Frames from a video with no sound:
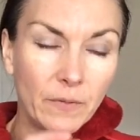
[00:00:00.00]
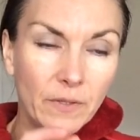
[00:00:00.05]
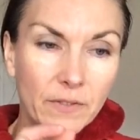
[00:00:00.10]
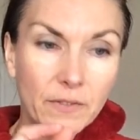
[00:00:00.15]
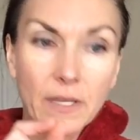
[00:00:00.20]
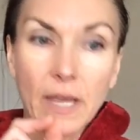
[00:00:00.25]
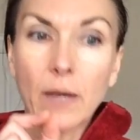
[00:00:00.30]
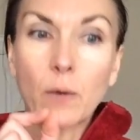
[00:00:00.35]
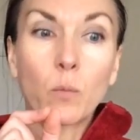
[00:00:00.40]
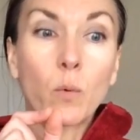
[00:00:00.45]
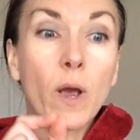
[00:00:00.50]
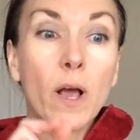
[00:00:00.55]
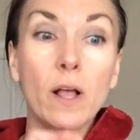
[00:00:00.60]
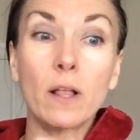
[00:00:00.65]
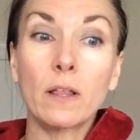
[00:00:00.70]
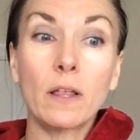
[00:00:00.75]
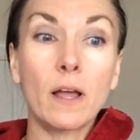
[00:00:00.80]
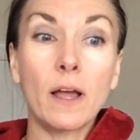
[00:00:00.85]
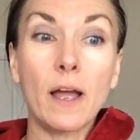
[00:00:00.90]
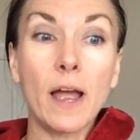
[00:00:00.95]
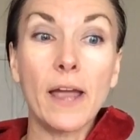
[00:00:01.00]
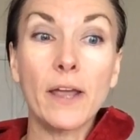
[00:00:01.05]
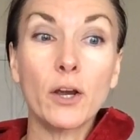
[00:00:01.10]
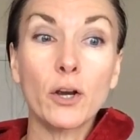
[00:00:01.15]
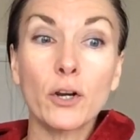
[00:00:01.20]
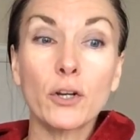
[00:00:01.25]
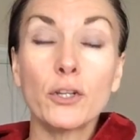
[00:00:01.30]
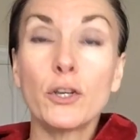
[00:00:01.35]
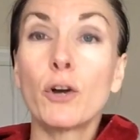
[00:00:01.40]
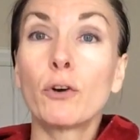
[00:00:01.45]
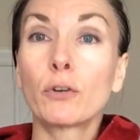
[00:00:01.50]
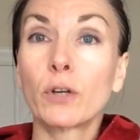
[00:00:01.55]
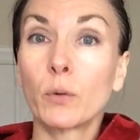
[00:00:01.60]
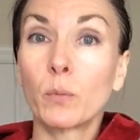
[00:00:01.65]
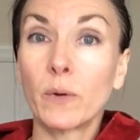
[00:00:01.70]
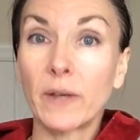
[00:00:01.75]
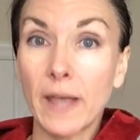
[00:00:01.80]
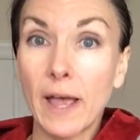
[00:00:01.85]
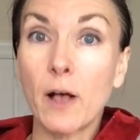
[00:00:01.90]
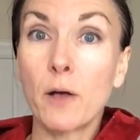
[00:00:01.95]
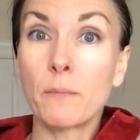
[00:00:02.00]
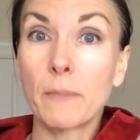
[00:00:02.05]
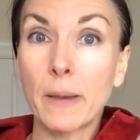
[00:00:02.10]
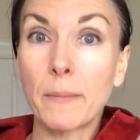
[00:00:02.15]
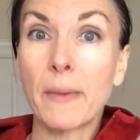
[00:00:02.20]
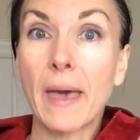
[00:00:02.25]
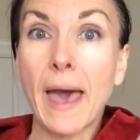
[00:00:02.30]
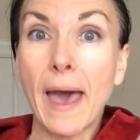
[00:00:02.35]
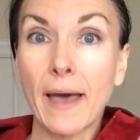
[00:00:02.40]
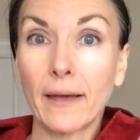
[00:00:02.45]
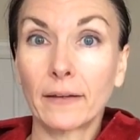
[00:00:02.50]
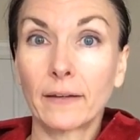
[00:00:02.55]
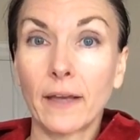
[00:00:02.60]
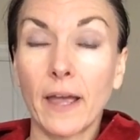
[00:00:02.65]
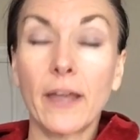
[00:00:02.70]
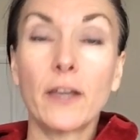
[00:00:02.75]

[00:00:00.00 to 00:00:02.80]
say, well, I heard yoga would help my back.